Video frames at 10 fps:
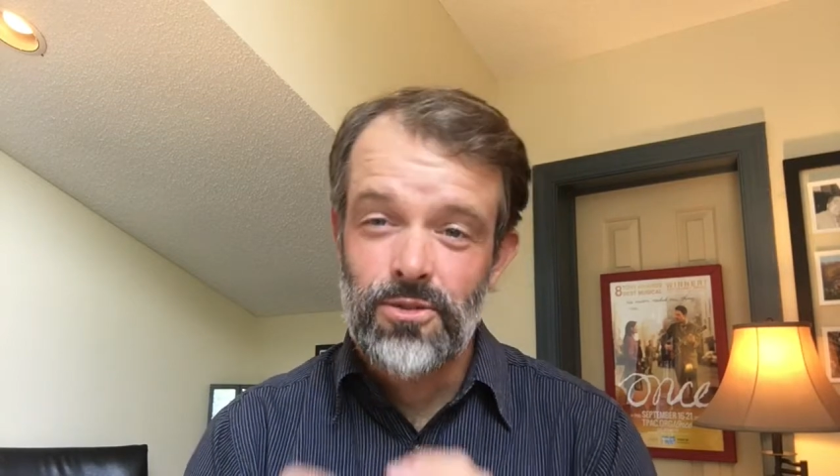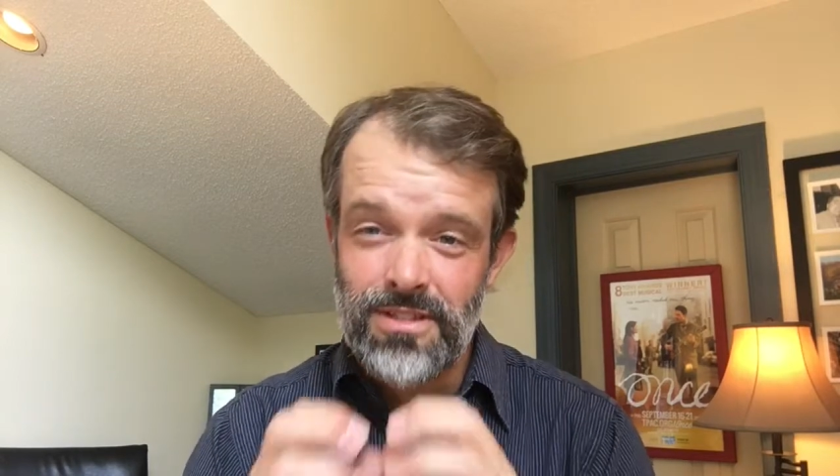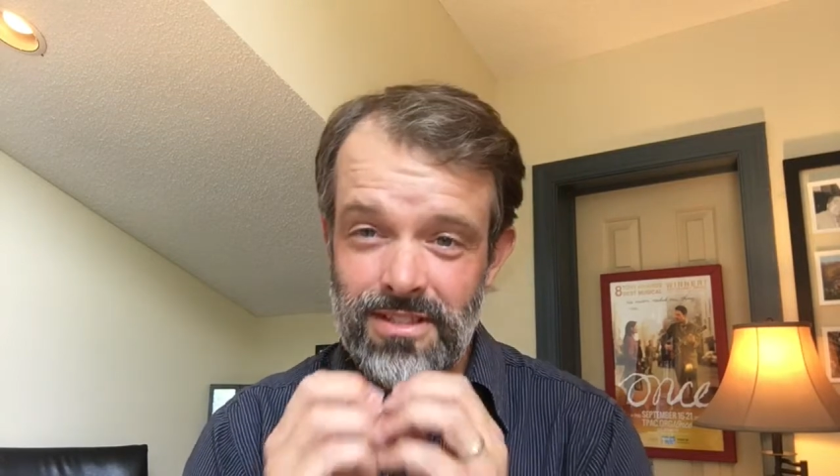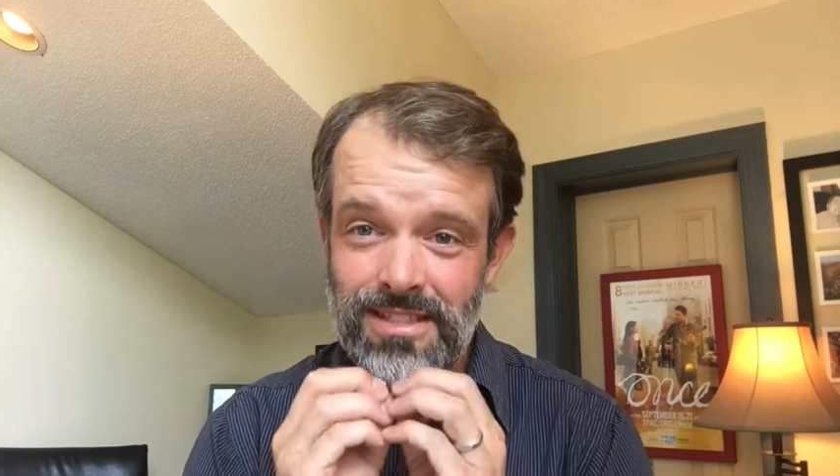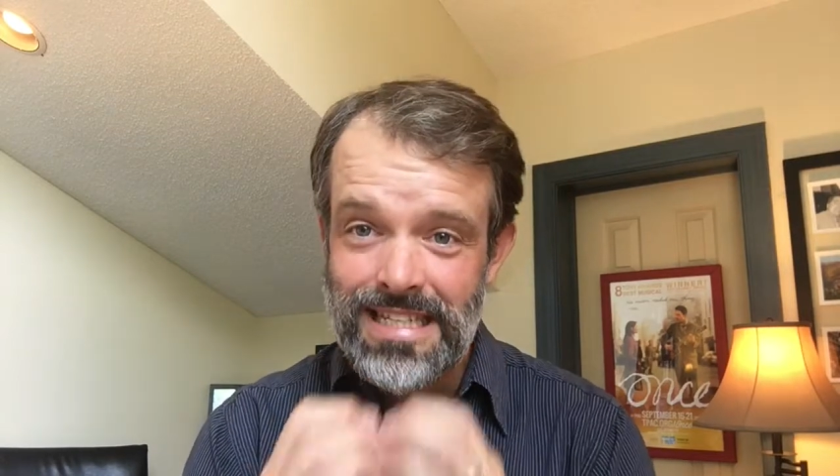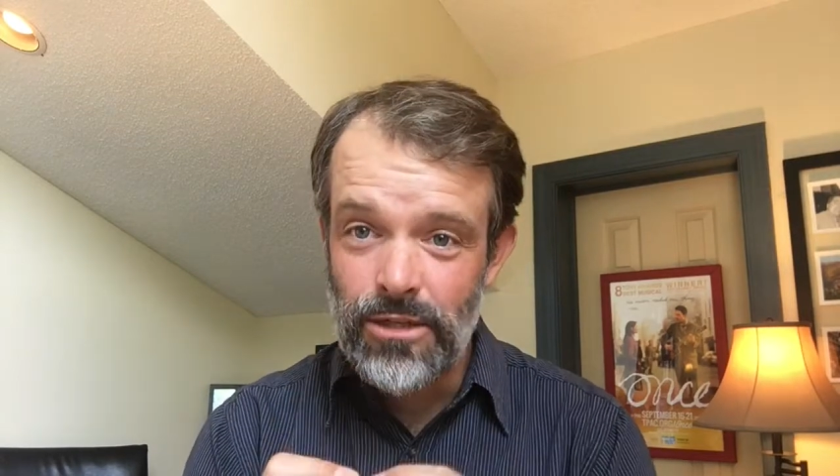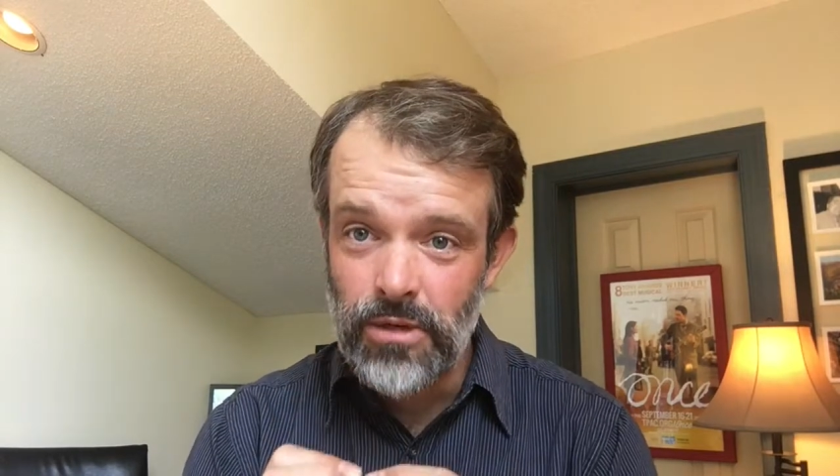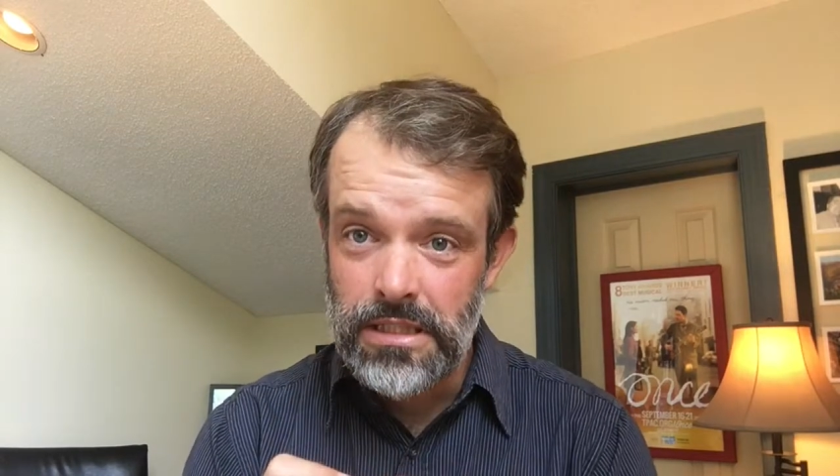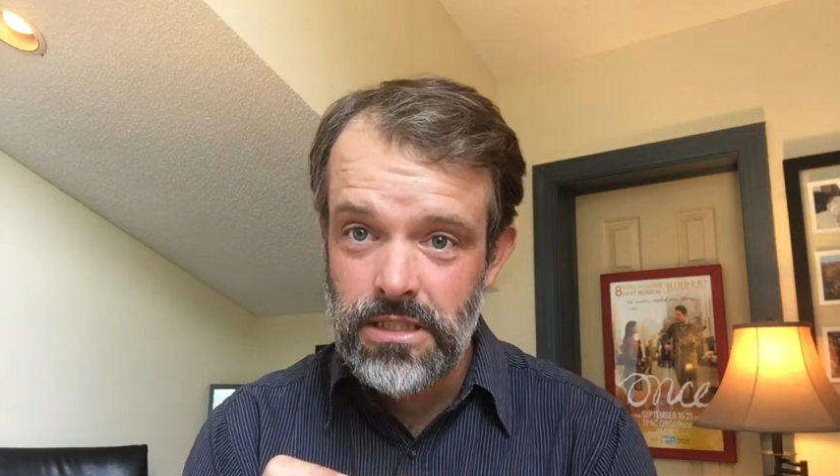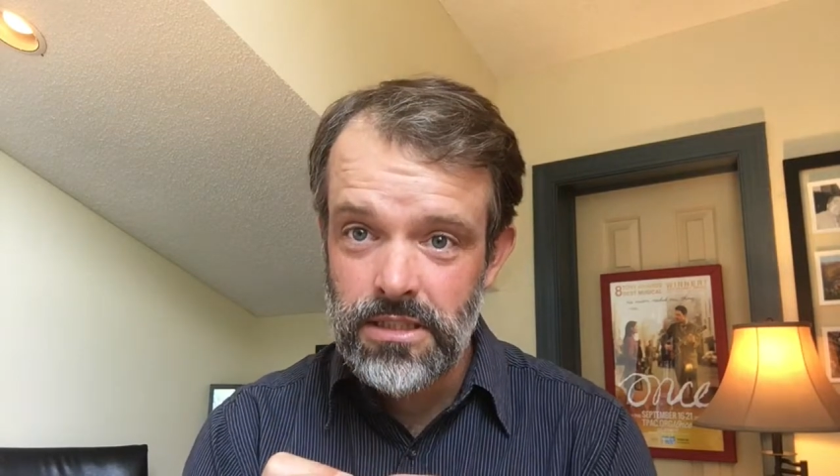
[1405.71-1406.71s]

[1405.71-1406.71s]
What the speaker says: The secret